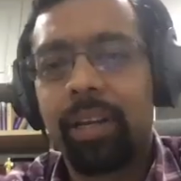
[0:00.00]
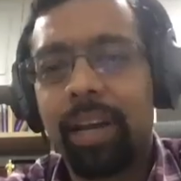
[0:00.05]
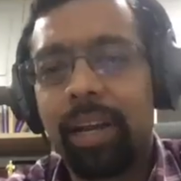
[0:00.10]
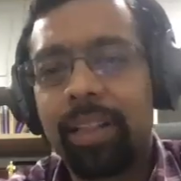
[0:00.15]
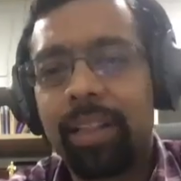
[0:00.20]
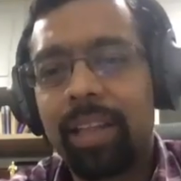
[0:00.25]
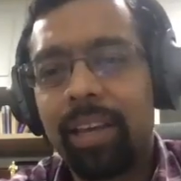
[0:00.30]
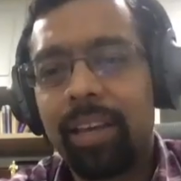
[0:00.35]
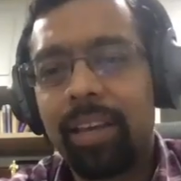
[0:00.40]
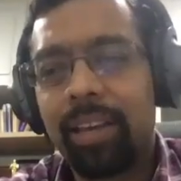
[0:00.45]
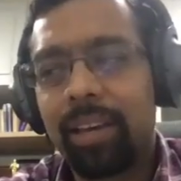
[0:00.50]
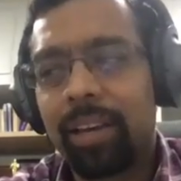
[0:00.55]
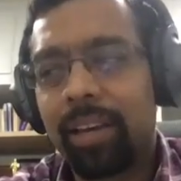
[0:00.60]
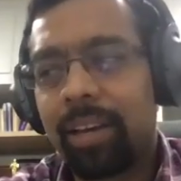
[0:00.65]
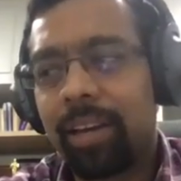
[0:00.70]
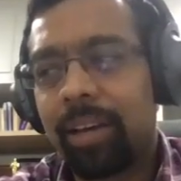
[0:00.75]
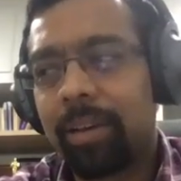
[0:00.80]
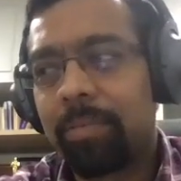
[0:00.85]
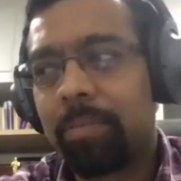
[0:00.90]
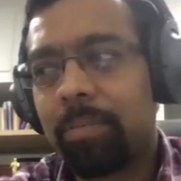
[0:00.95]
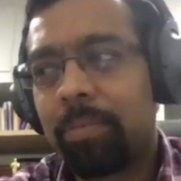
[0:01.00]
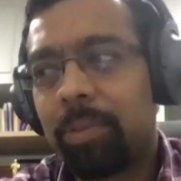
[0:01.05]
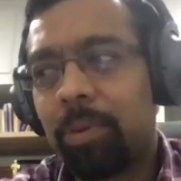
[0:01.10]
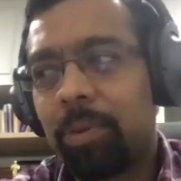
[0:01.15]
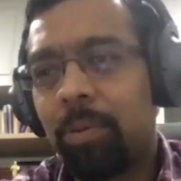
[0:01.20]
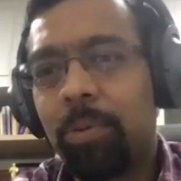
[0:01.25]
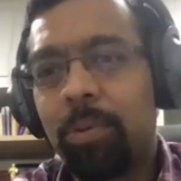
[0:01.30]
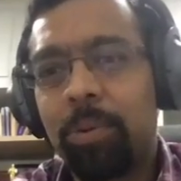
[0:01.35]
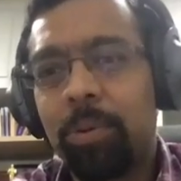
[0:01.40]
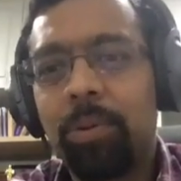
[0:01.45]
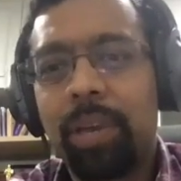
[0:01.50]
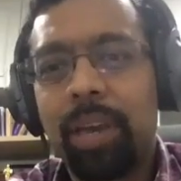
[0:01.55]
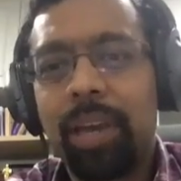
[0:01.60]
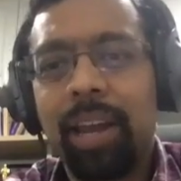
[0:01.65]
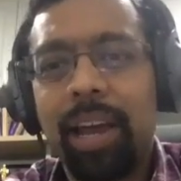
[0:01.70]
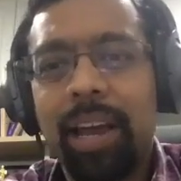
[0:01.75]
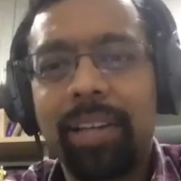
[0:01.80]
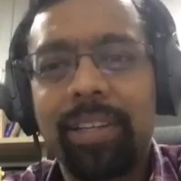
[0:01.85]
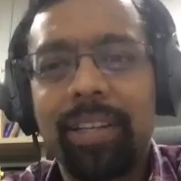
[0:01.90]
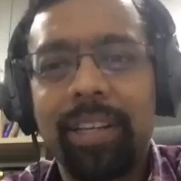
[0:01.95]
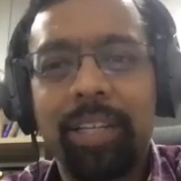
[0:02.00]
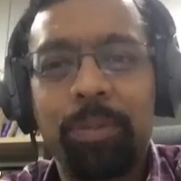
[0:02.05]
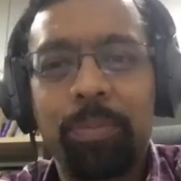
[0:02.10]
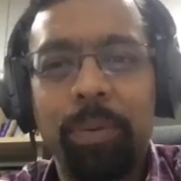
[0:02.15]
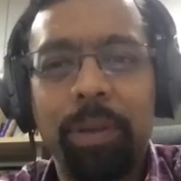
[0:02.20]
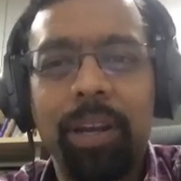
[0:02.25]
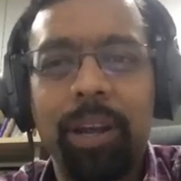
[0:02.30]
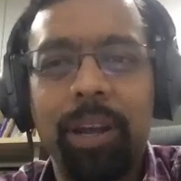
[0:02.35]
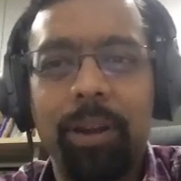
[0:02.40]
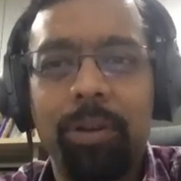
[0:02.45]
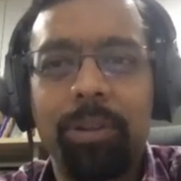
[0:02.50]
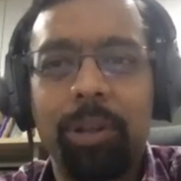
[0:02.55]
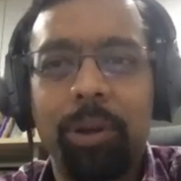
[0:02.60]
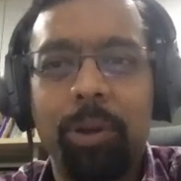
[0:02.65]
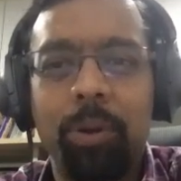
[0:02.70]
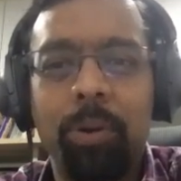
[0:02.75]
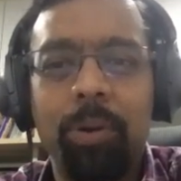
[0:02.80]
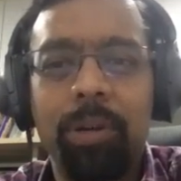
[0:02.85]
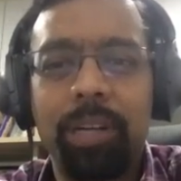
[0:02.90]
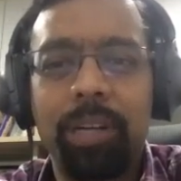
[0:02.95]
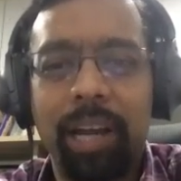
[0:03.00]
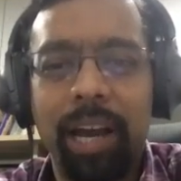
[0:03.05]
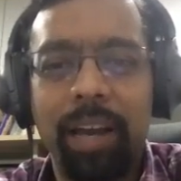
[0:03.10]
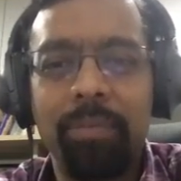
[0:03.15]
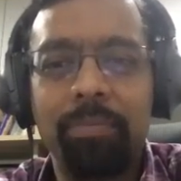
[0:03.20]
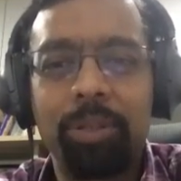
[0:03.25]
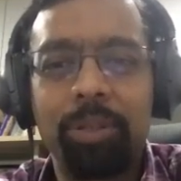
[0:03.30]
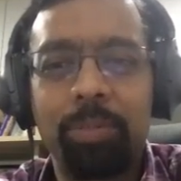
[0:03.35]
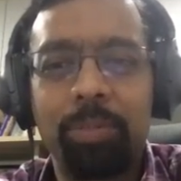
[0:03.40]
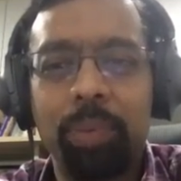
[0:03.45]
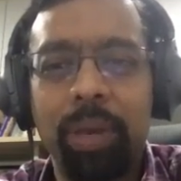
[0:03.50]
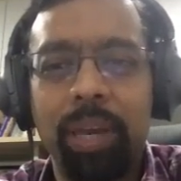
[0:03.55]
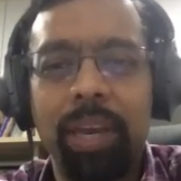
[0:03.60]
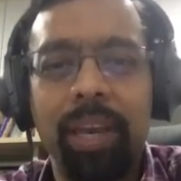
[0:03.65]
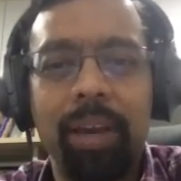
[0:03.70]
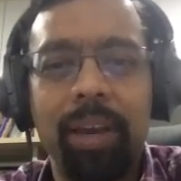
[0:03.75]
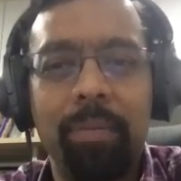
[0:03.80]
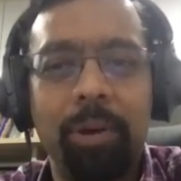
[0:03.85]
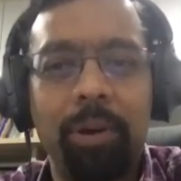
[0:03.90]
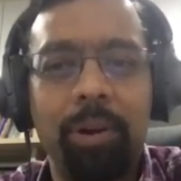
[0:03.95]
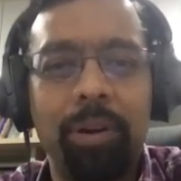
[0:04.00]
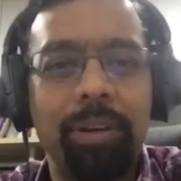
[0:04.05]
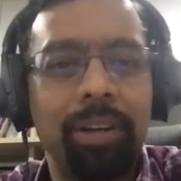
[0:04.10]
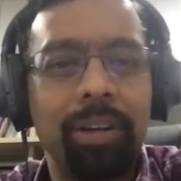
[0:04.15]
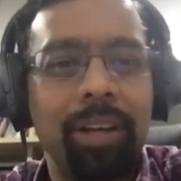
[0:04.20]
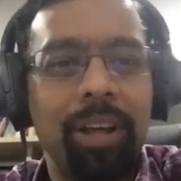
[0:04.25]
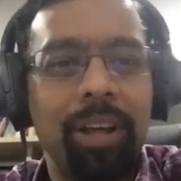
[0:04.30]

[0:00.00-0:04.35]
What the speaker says: I think you can actually spin around the whole time speaking about